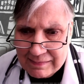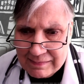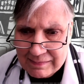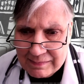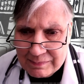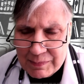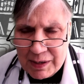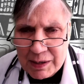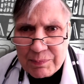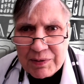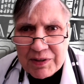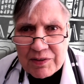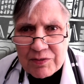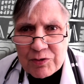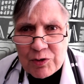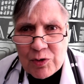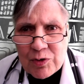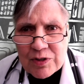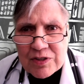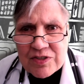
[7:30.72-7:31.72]
Maybe, of
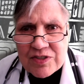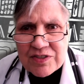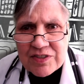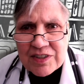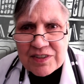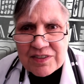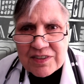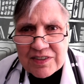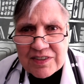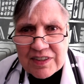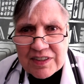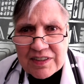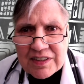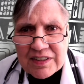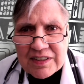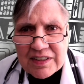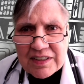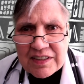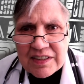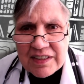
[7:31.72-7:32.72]
course,
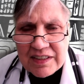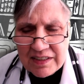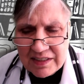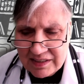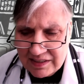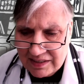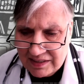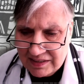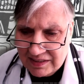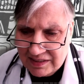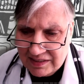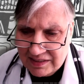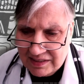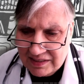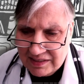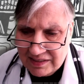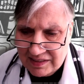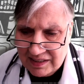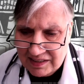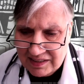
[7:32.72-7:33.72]

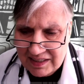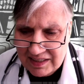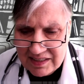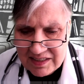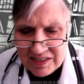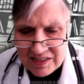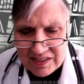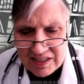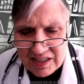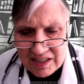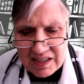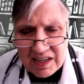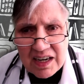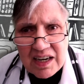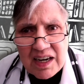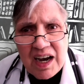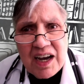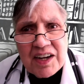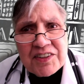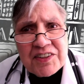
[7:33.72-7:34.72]
that he is a
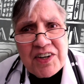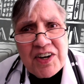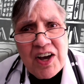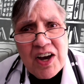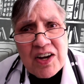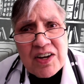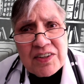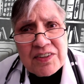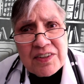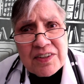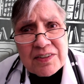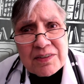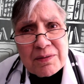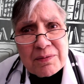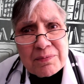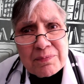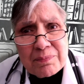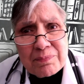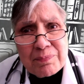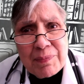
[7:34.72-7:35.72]

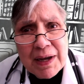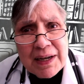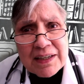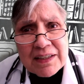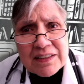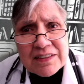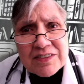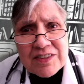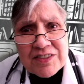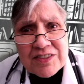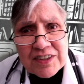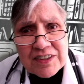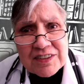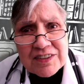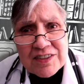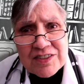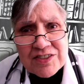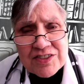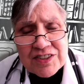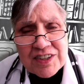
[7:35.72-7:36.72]

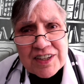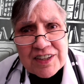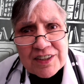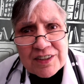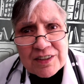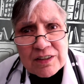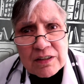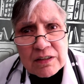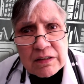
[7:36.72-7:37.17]
non-balancing seal.